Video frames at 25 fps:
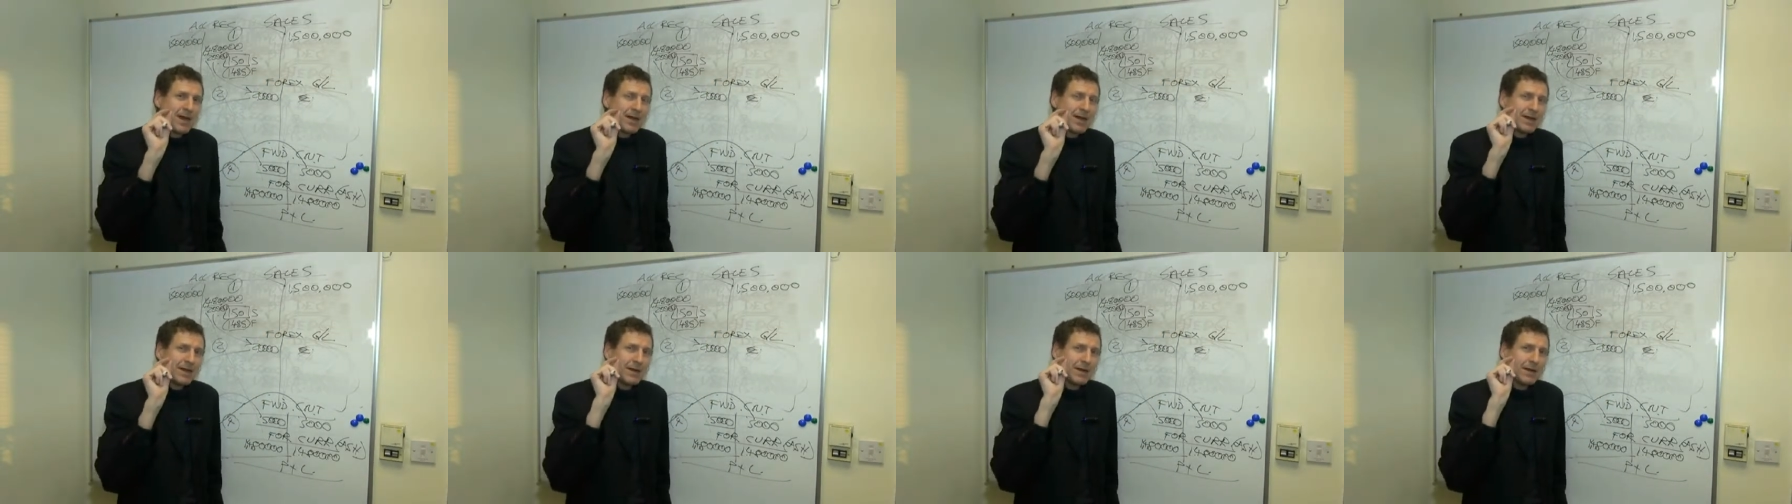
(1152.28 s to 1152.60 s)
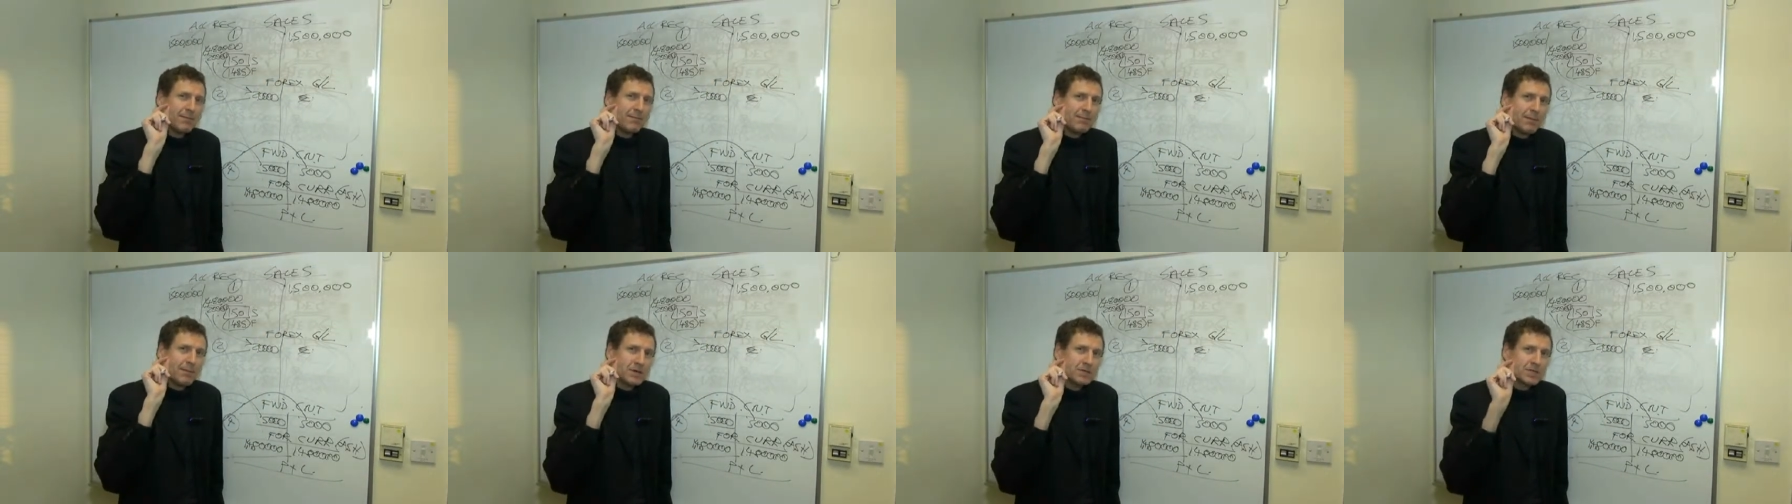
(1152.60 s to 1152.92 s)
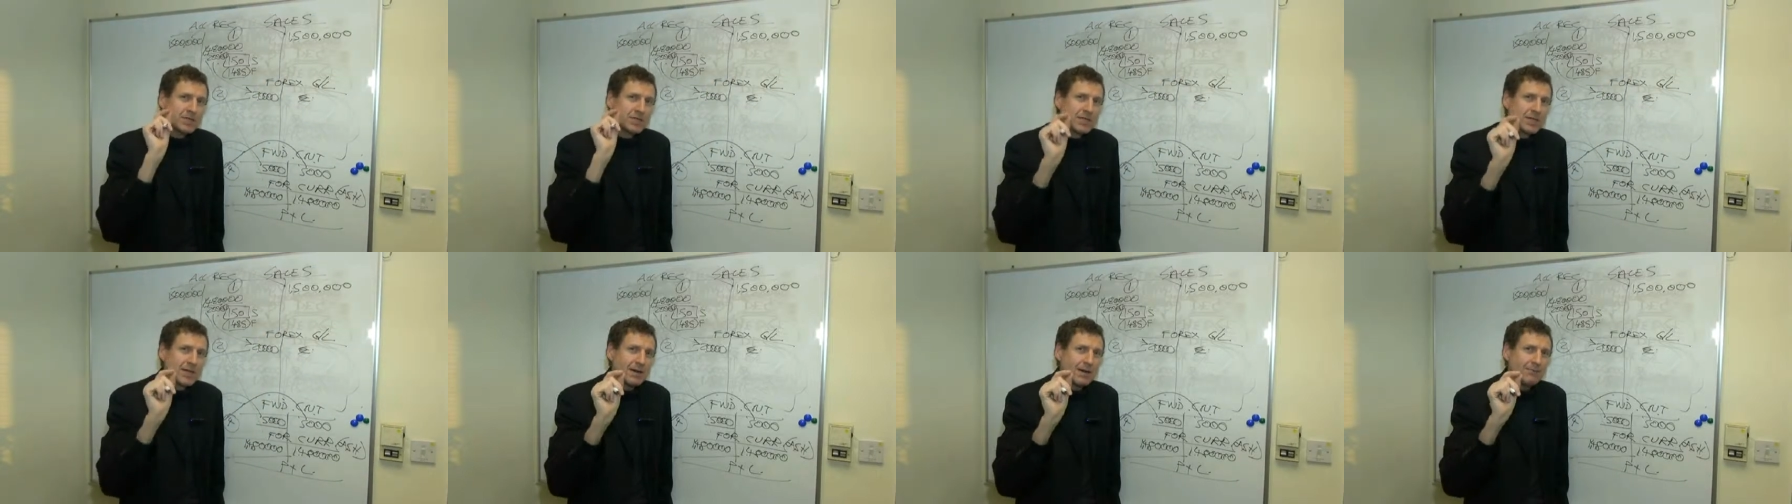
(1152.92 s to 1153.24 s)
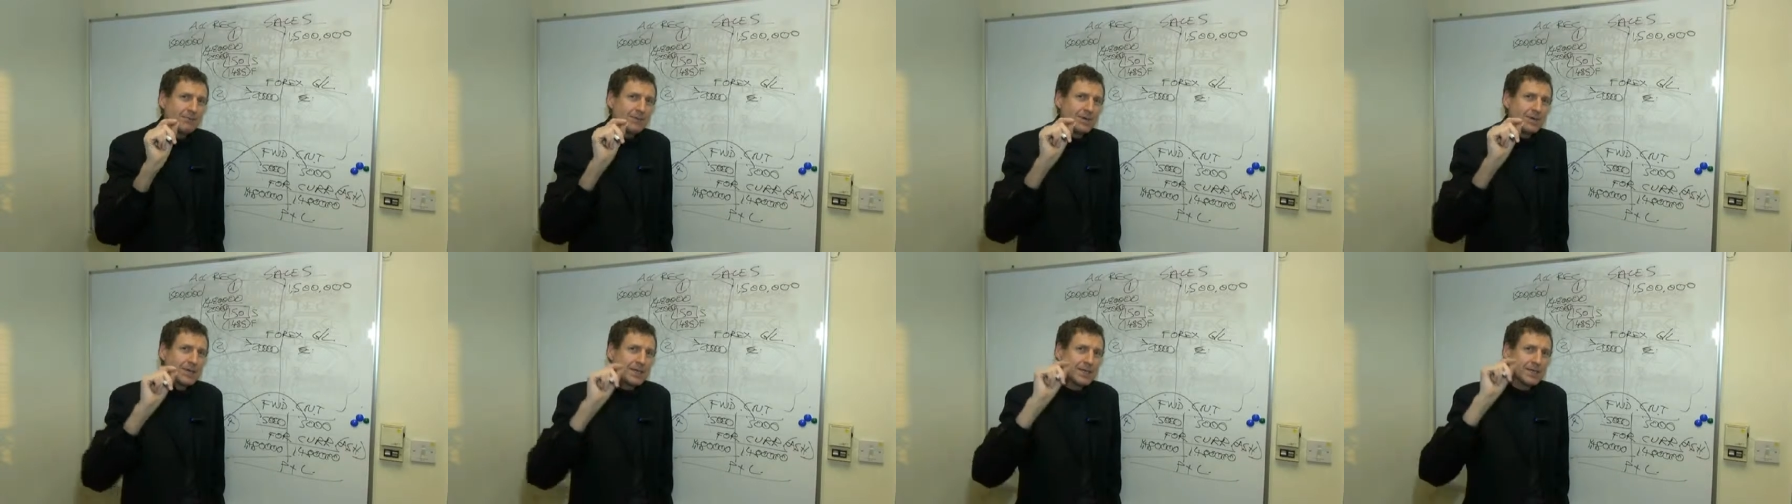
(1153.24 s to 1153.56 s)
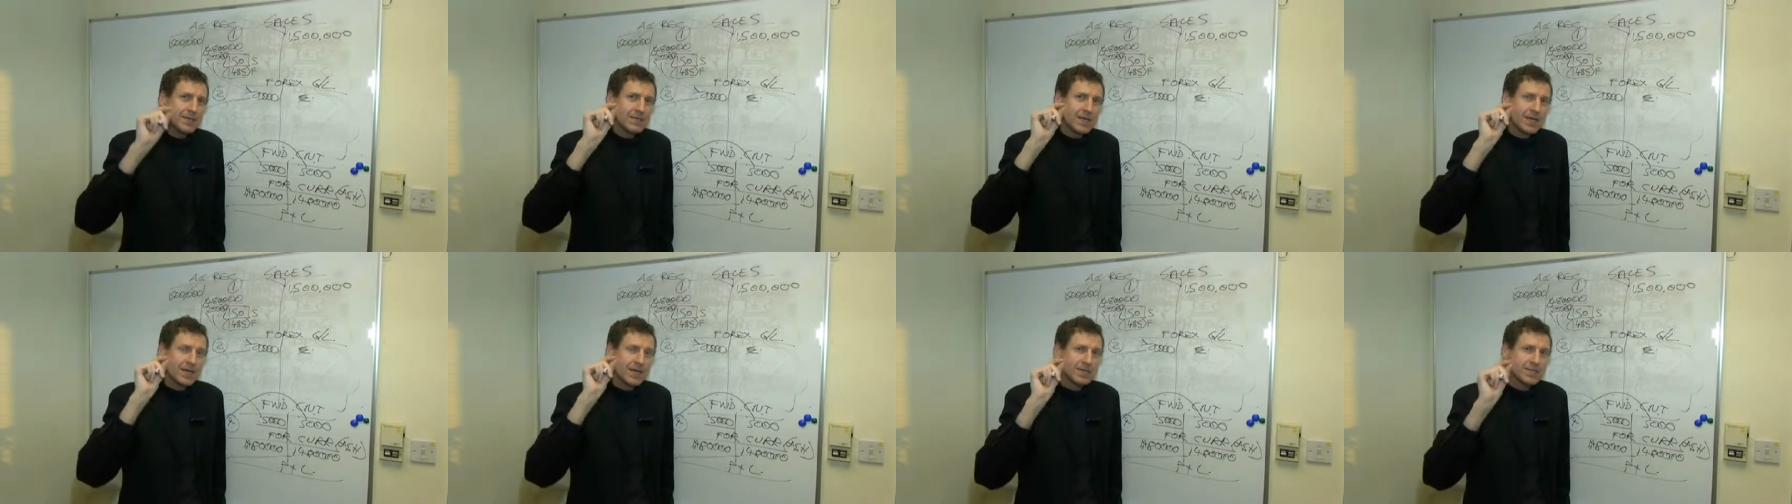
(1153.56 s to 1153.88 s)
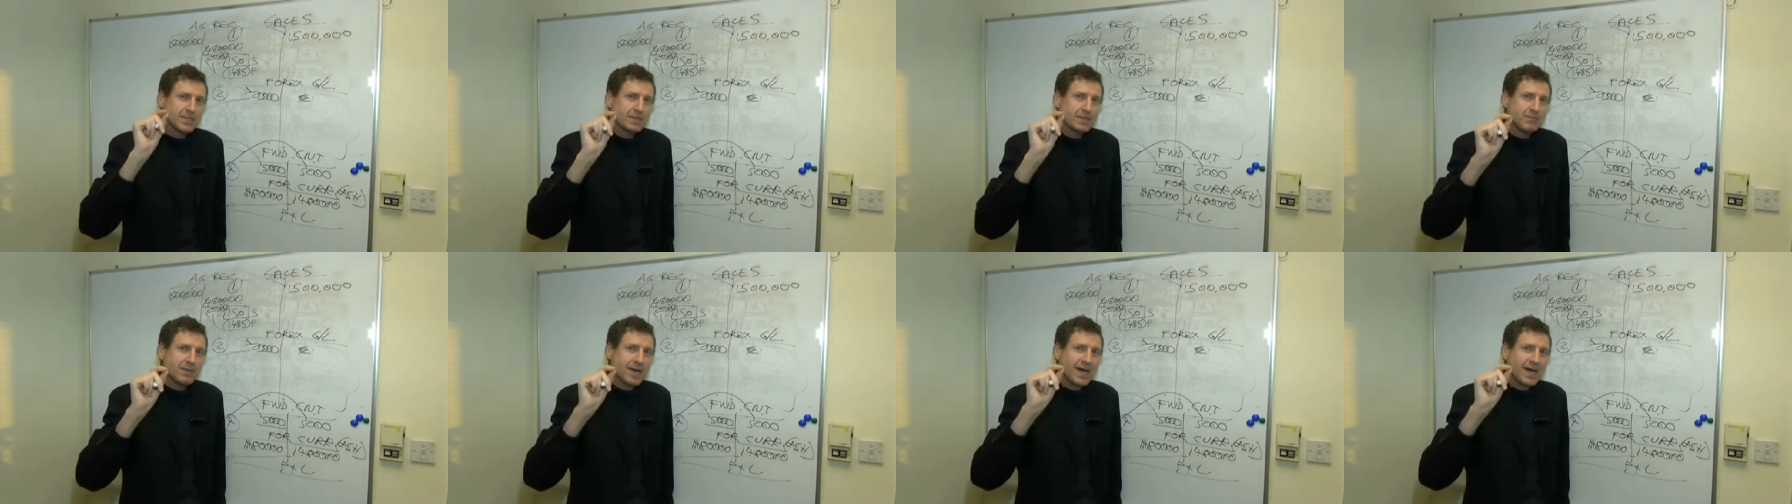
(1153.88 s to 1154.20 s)
But most companies are
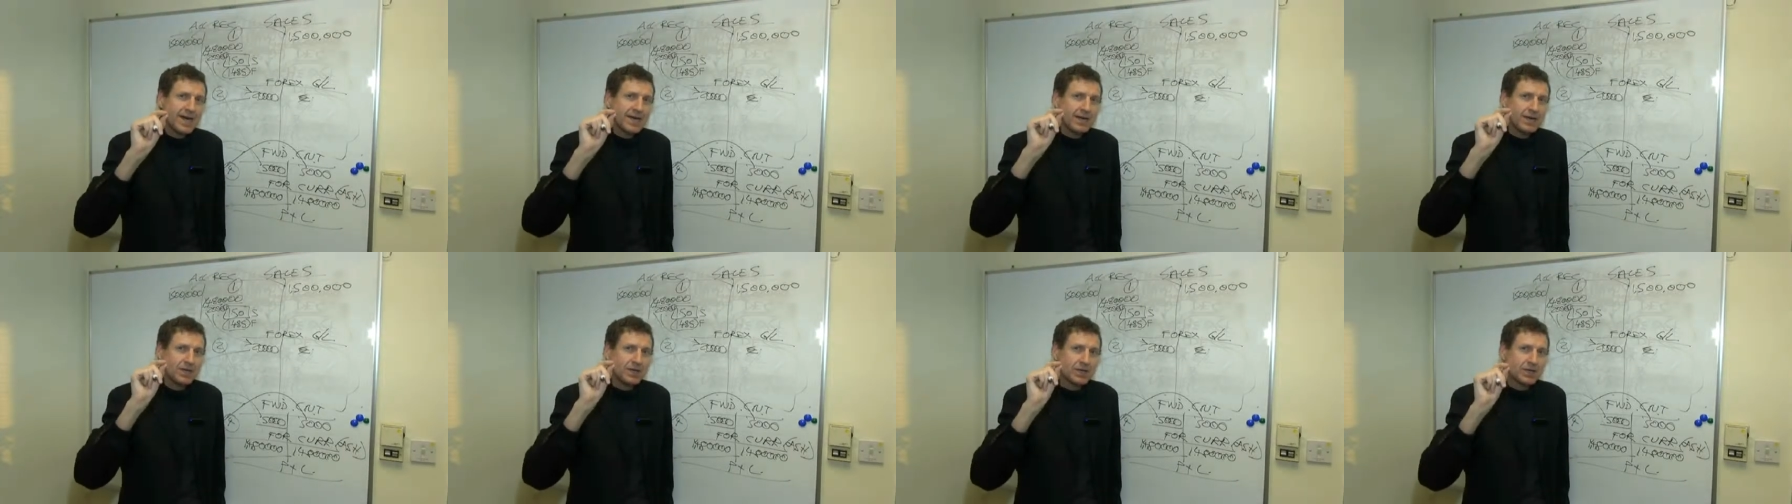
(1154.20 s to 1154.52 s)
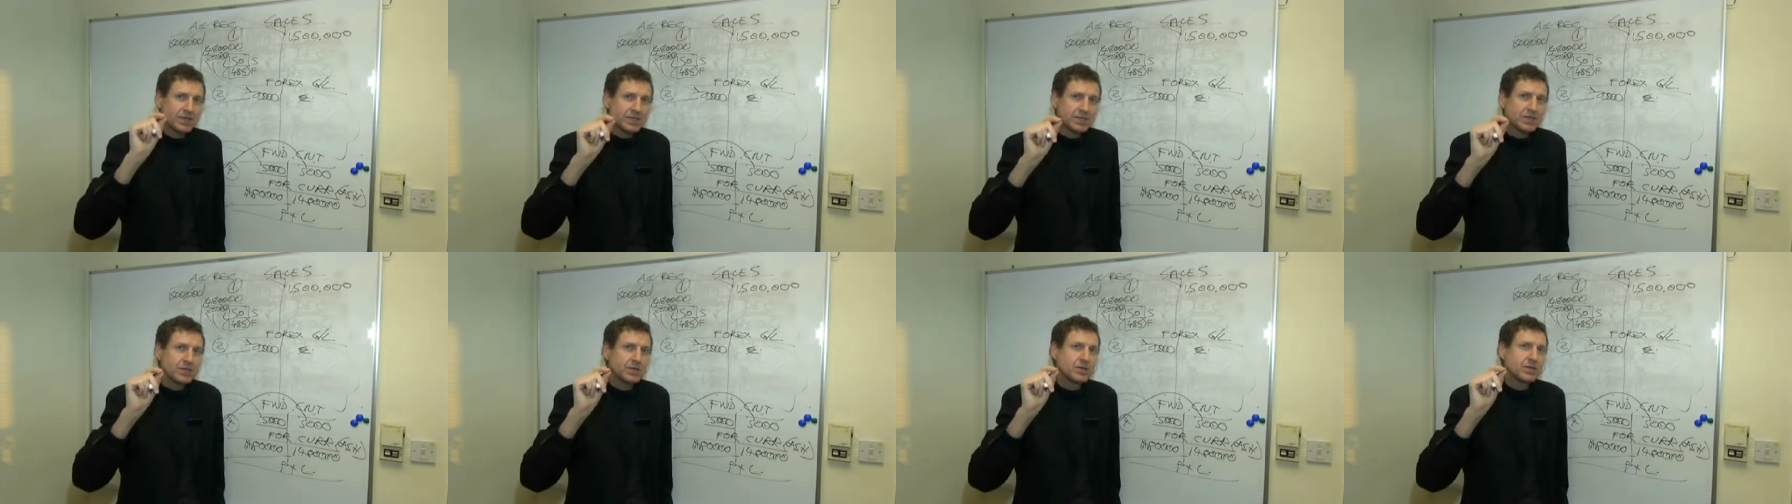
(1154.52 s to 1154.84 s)
smart not